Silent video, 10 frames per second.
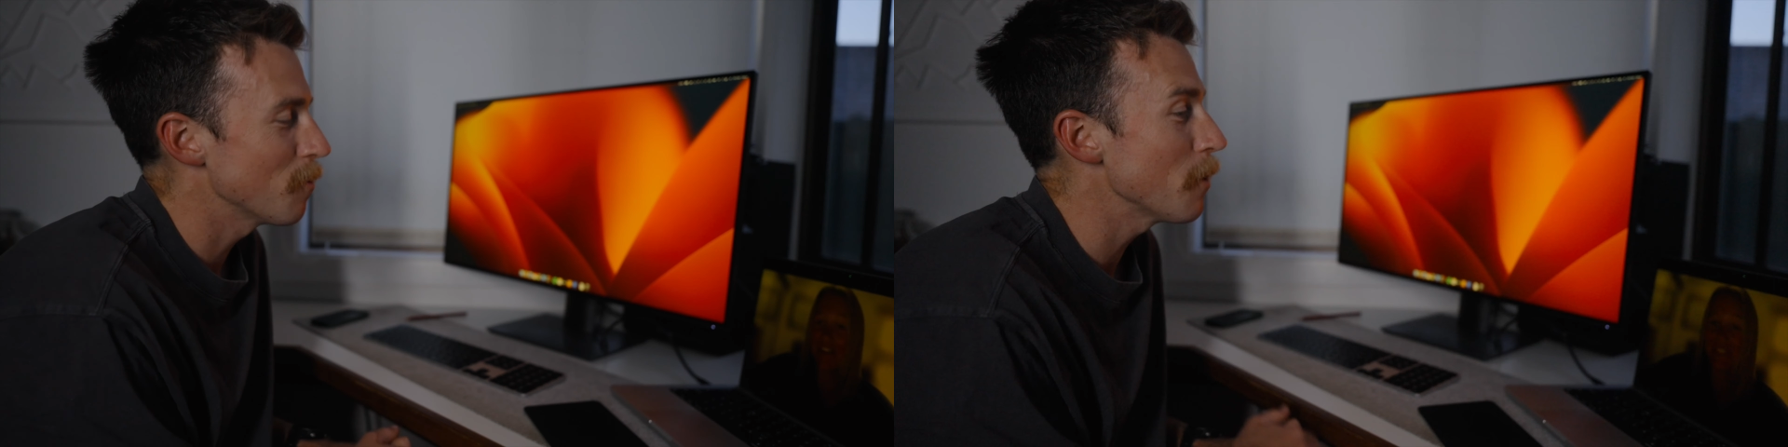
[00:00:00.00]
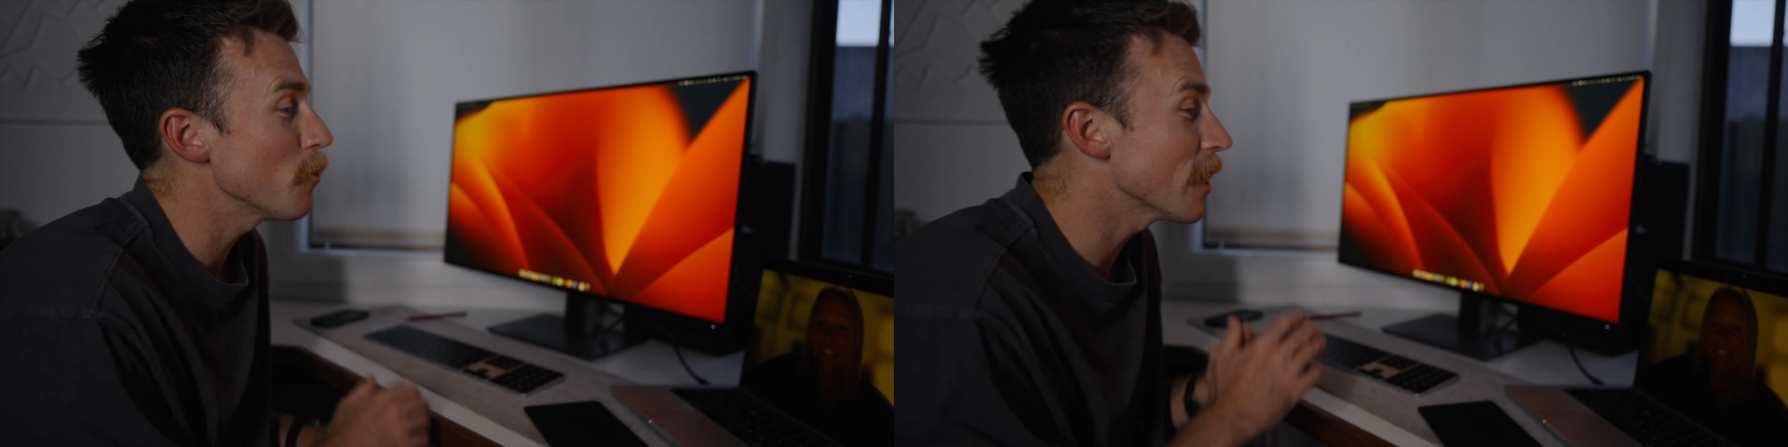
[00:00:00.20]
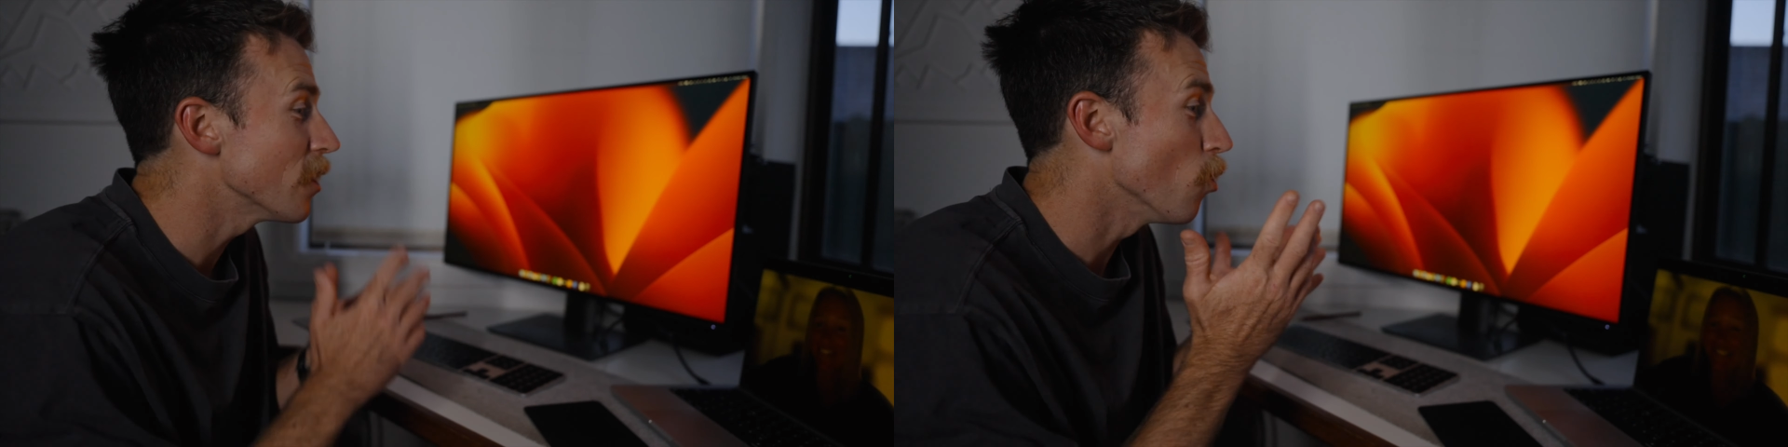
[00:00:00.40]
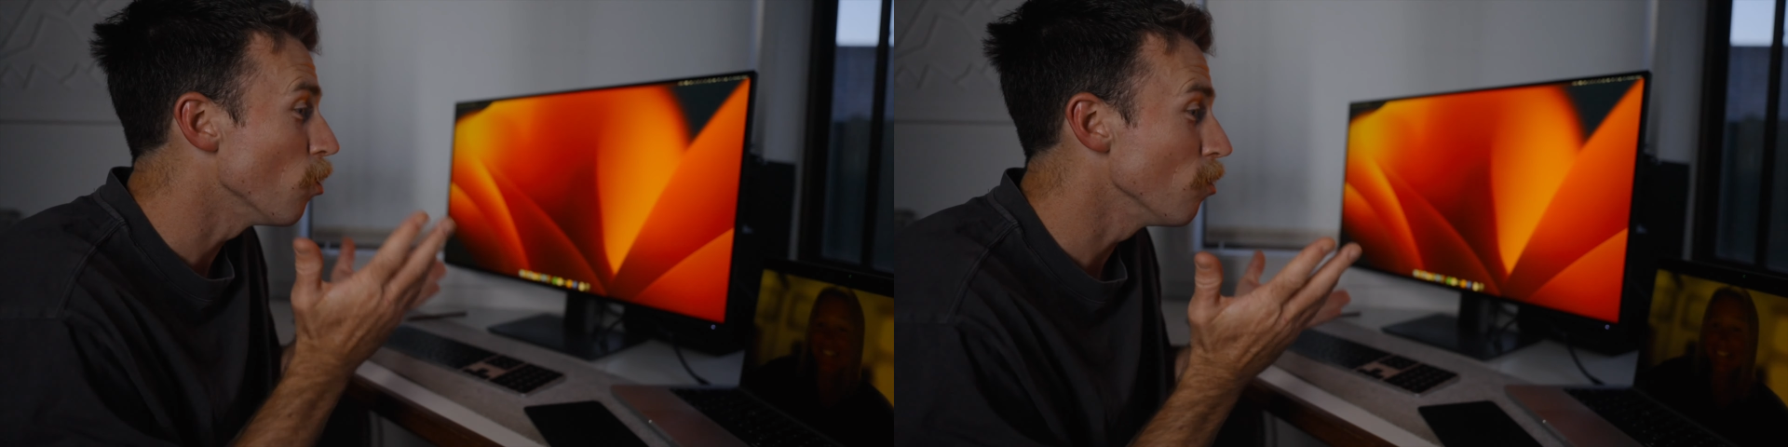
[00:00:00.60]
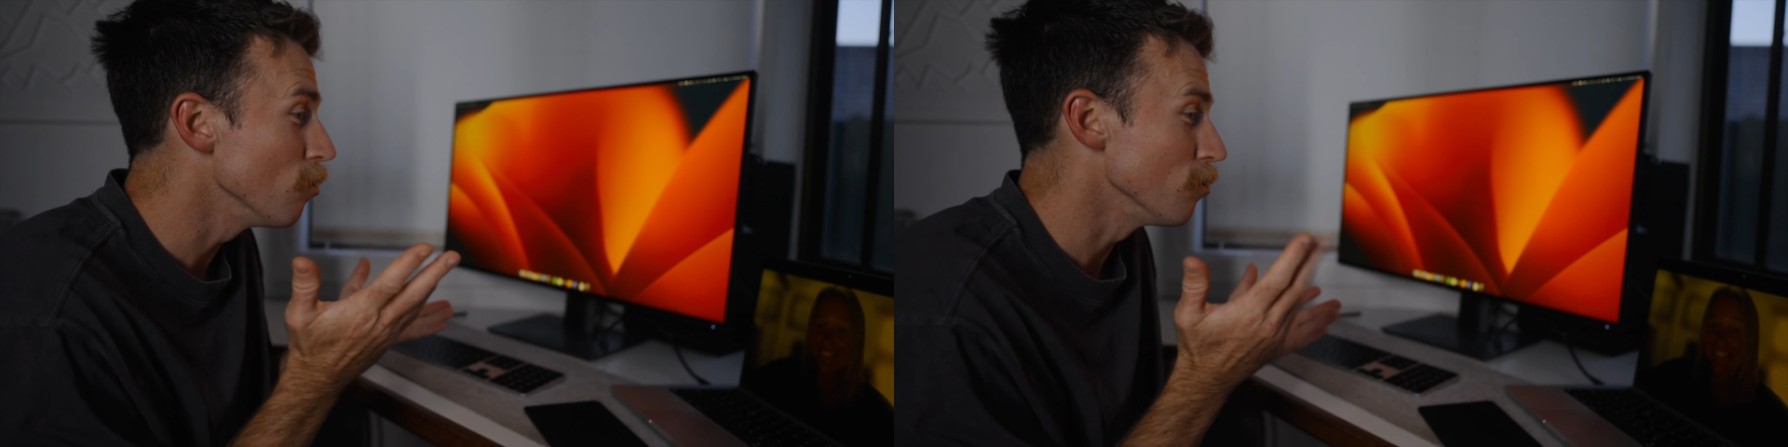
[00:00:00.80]
well, maybe we can
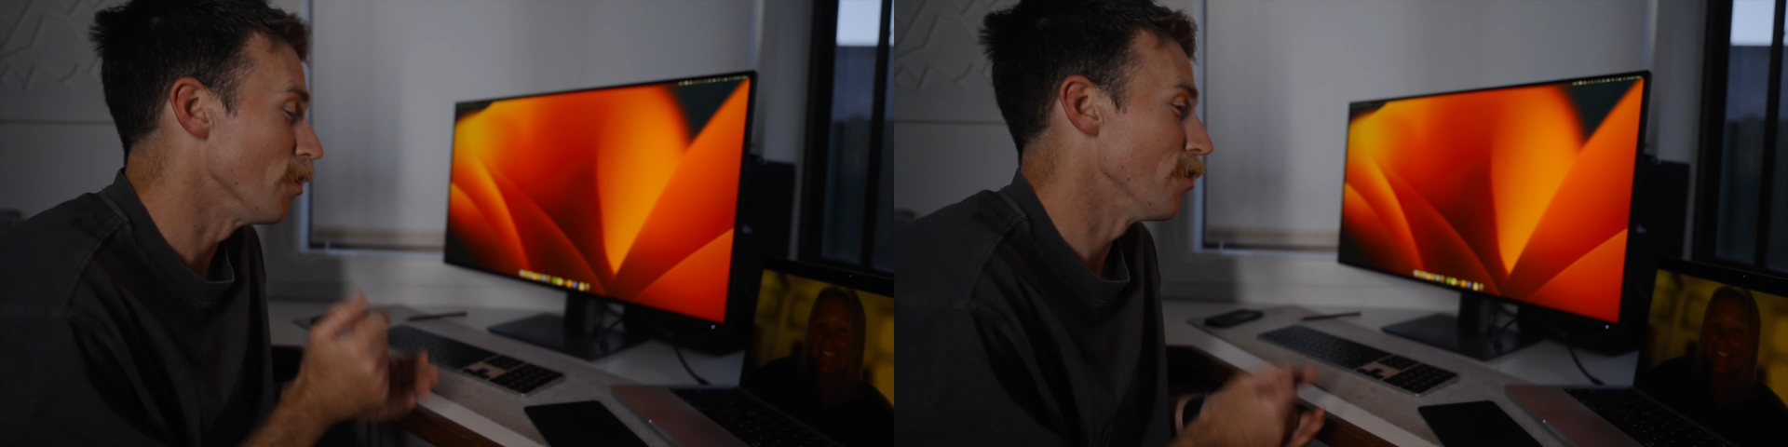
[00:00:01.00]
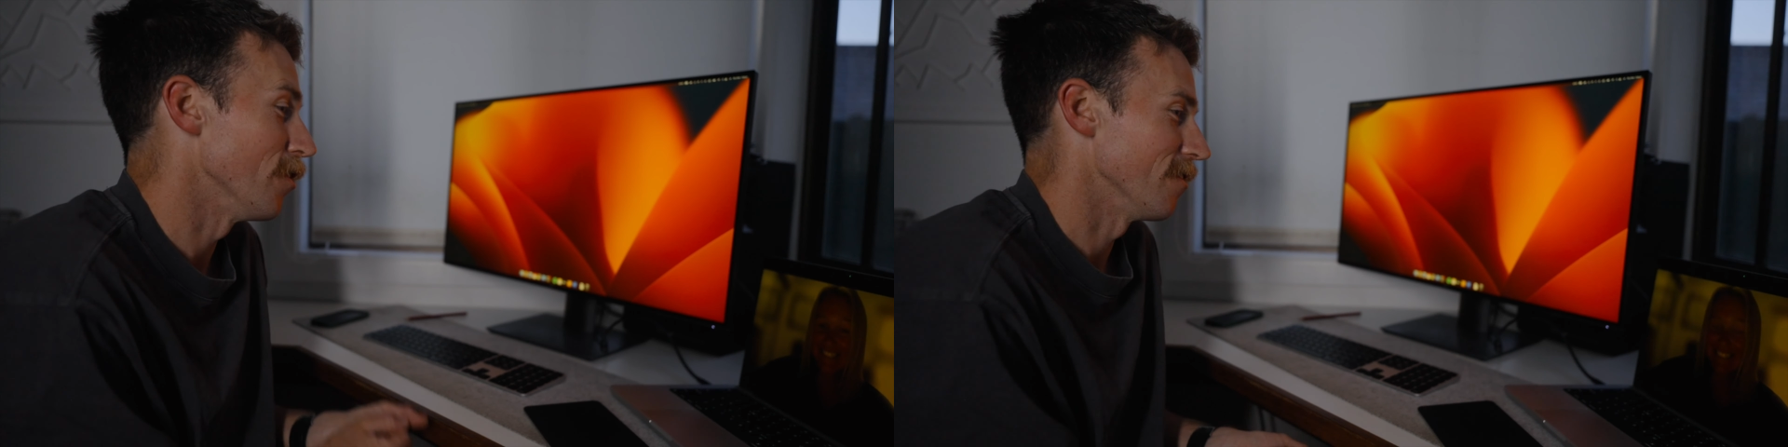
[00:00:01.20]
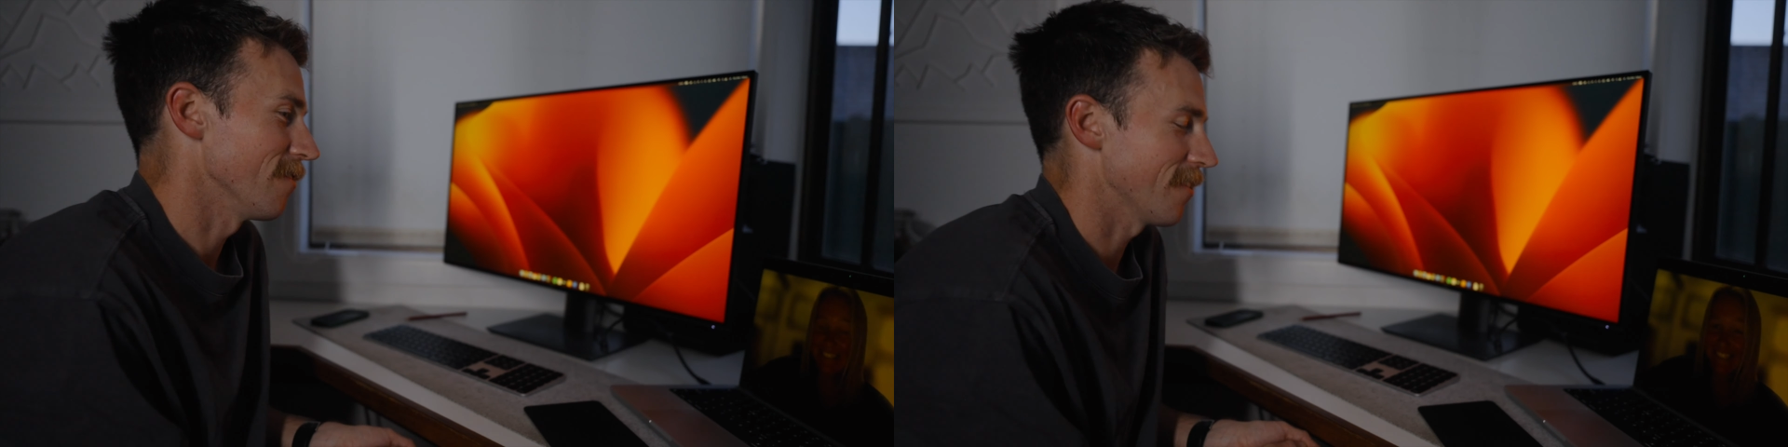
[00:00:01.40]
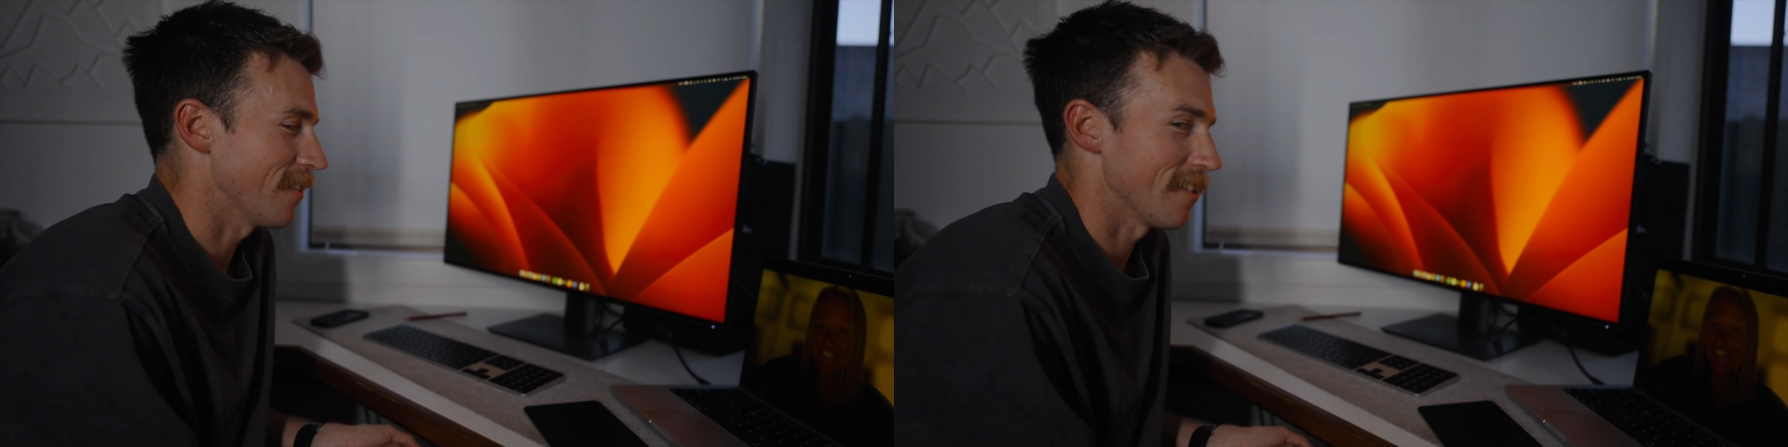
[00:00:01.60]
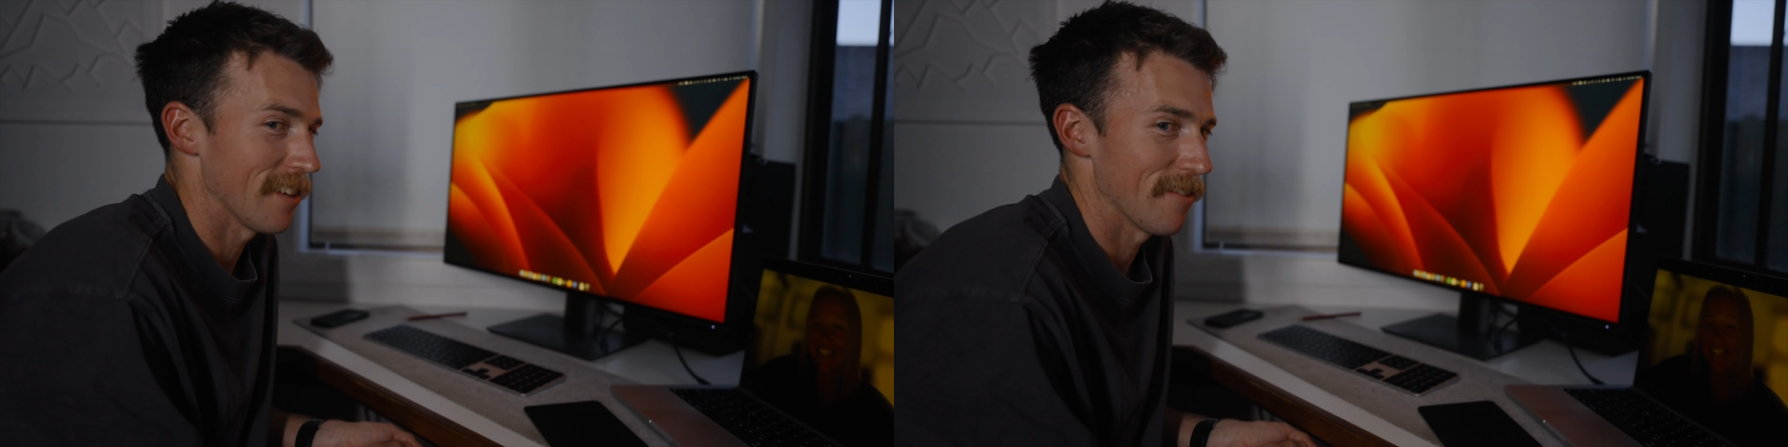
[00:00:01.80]
all learn
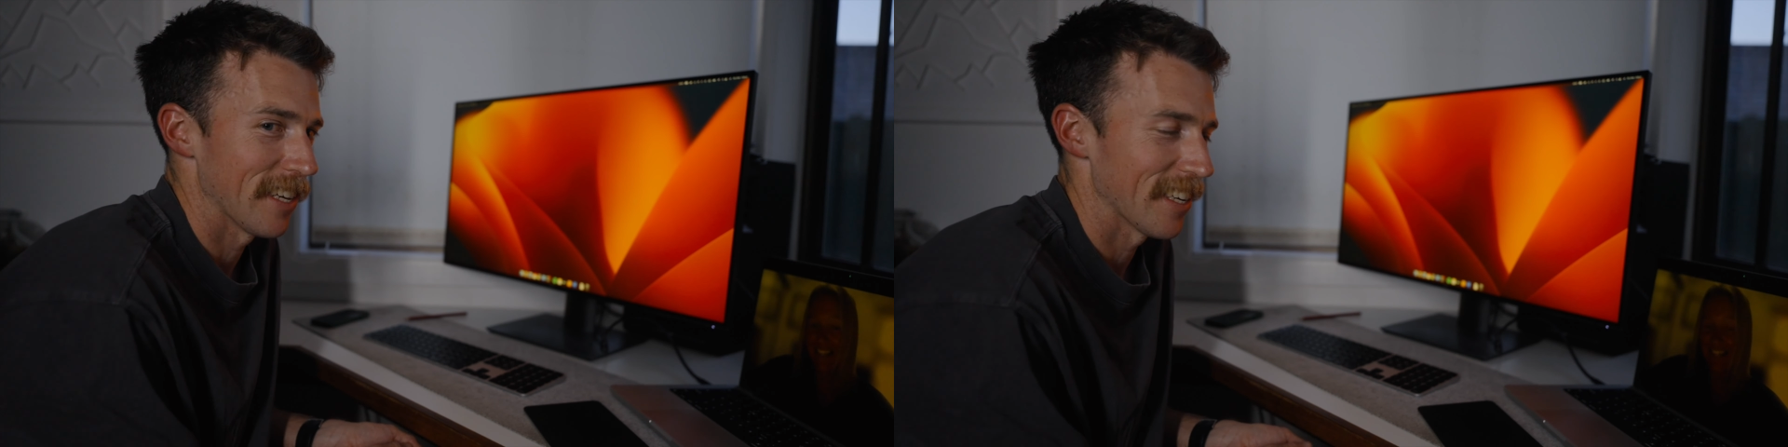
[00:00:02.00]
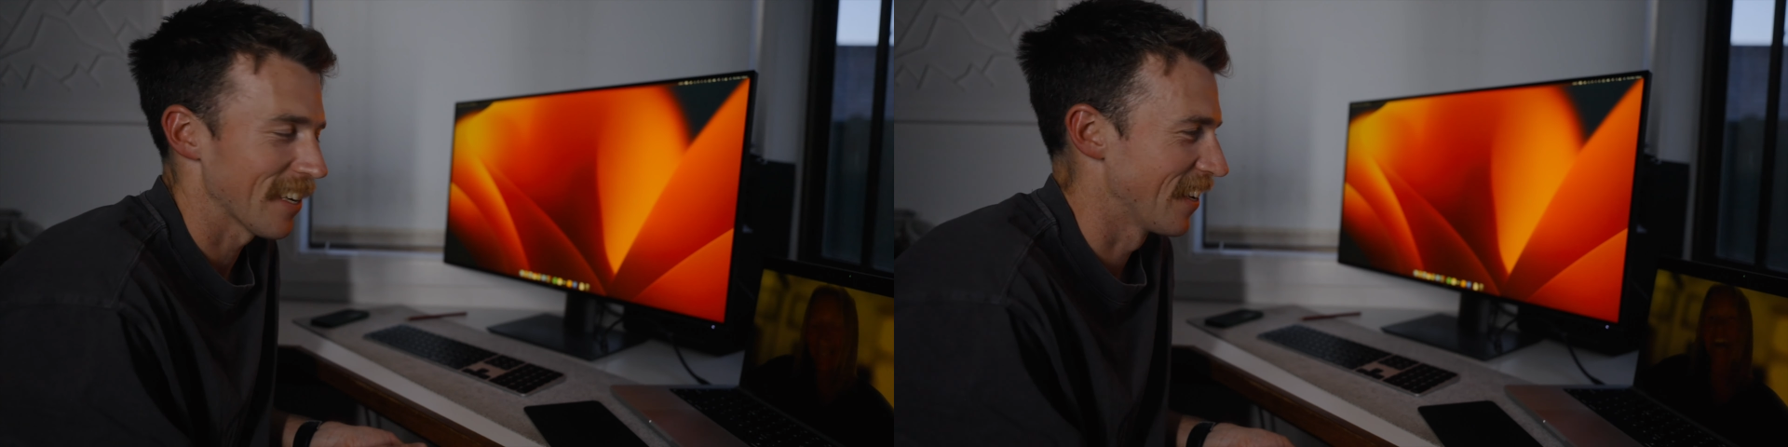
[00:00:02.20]
this evening. Yeah.